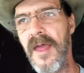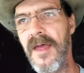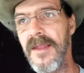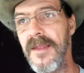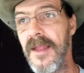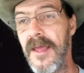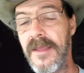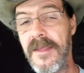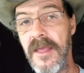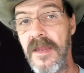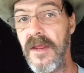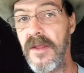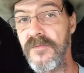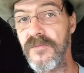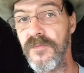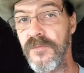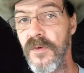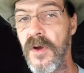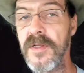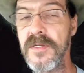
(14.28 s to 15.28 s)
like getting
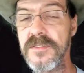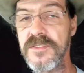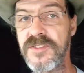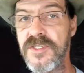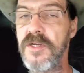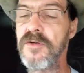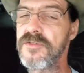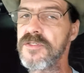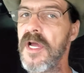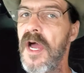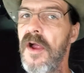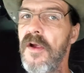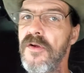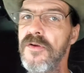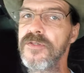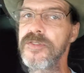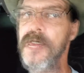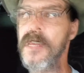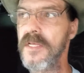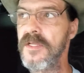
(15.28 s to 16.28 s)
front steer
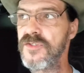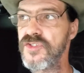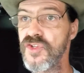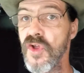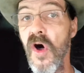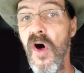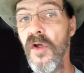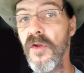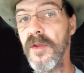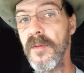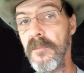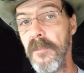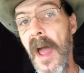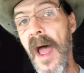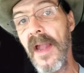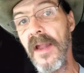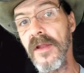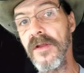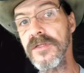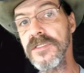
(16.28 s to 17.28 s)
tires installed and
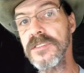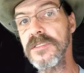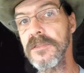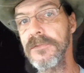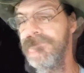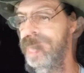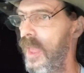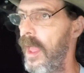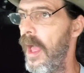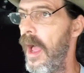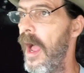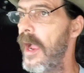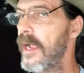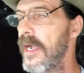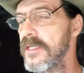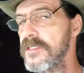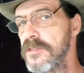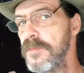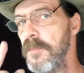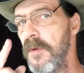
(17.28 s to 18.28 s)
balanced. I
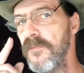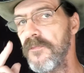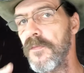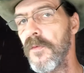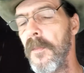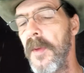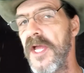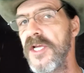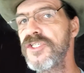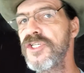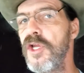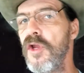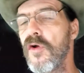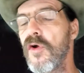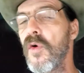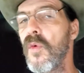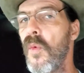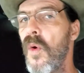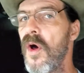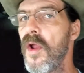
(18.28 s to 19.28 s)
got some information you're
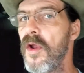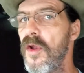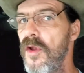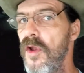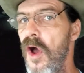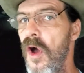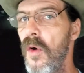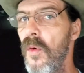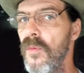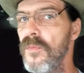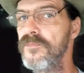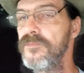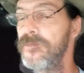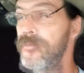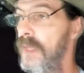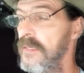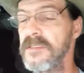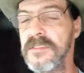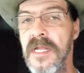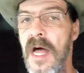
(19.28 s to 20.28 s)
going to want to know.
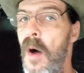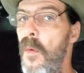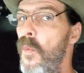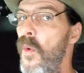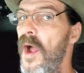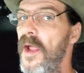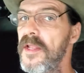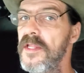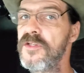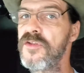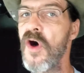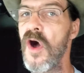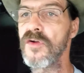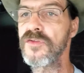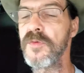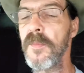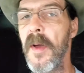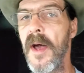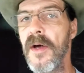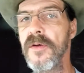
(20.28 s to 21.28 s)
It's not widely talked
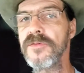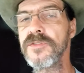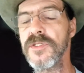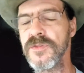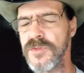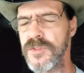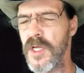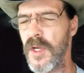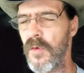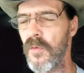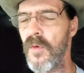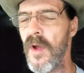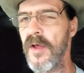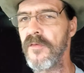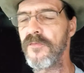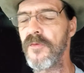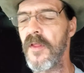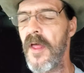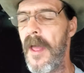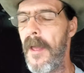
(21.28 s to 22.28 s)
about, so stick
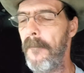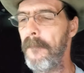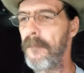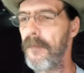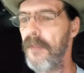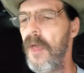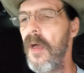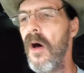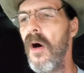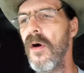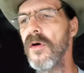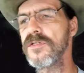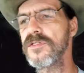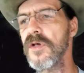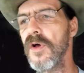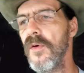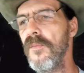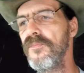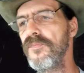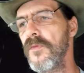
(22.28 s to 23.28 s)
around for that.
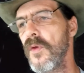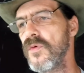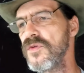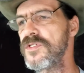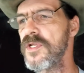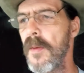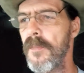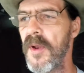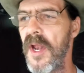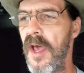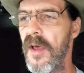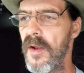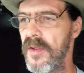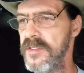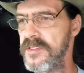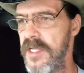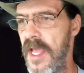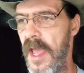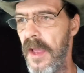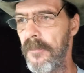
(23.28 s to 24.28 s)
Also, we're stepping out
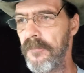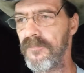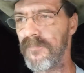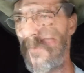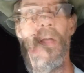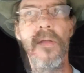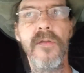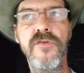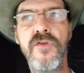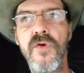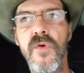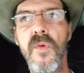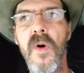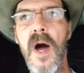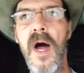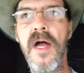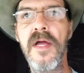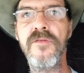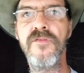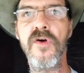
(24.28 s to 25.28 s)
on deck. Do
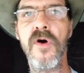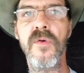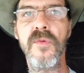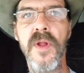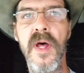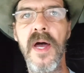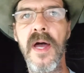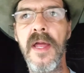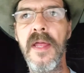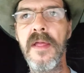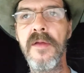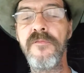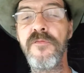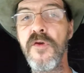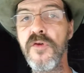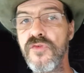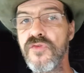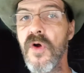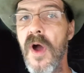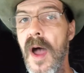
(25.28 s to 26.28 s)
I, don't I? If
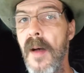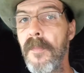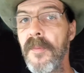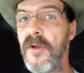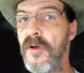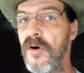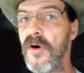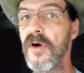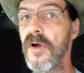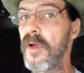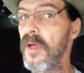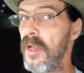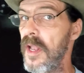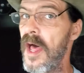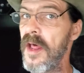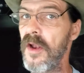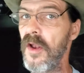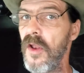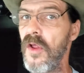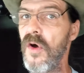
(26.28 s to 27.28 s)
you drop and hook a
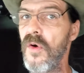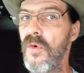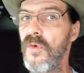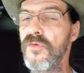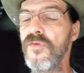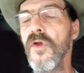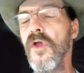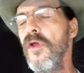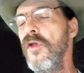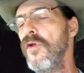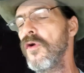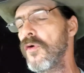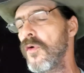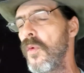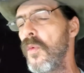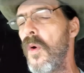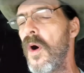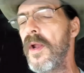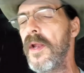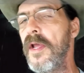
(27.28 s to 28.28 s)
lot of loads, you're going
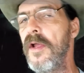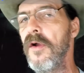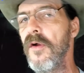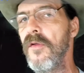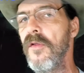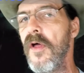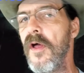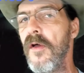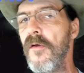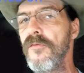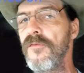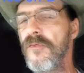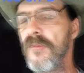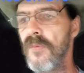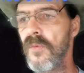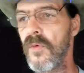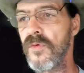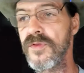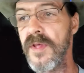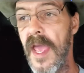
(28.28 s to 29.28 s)
to want to hear this.
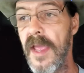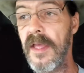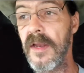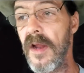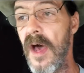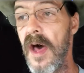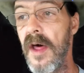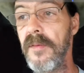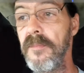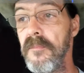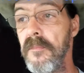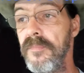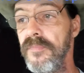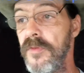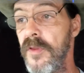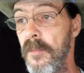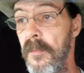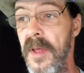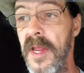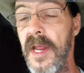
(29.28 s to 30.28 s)
We're taking on
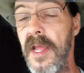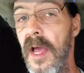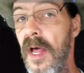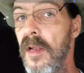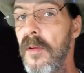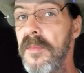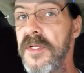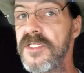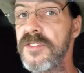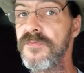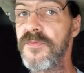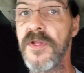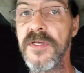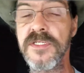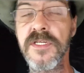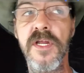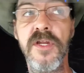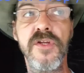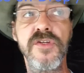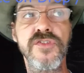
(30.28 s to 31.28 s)
the many elements of this
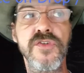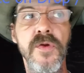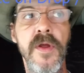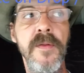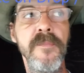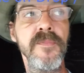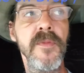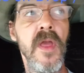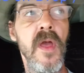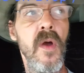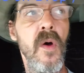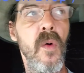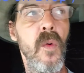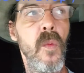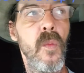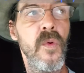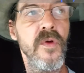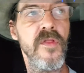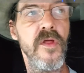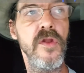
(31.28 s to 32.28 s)
industry
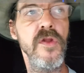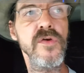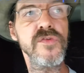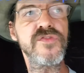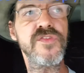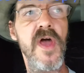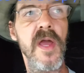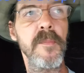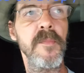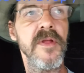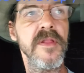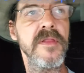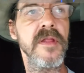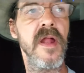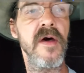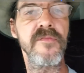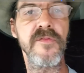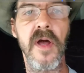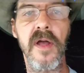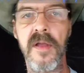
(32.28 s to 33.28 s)
with a new segment that
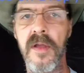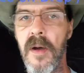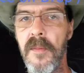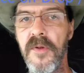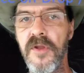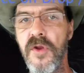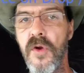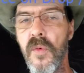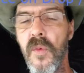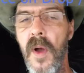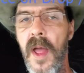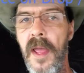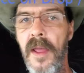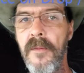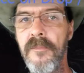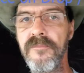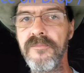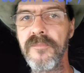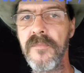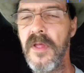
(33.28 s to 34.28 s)
I've got coming your way.
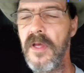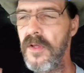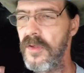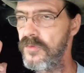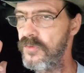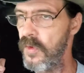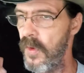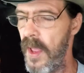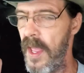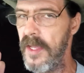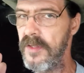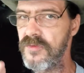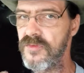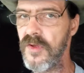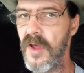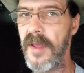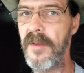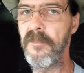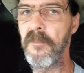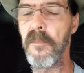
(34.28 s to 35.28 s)
So hang
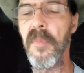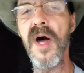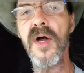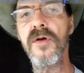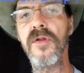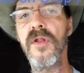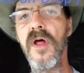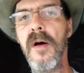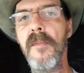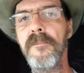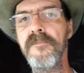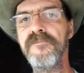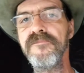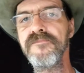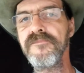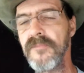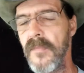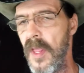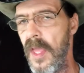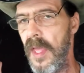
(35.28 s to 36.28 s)
tight, buckle up.
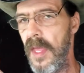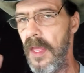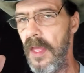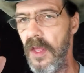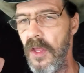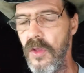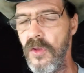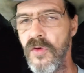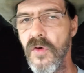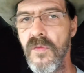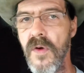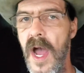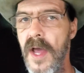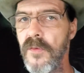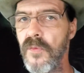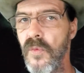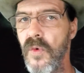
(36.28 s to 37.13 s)
You're riding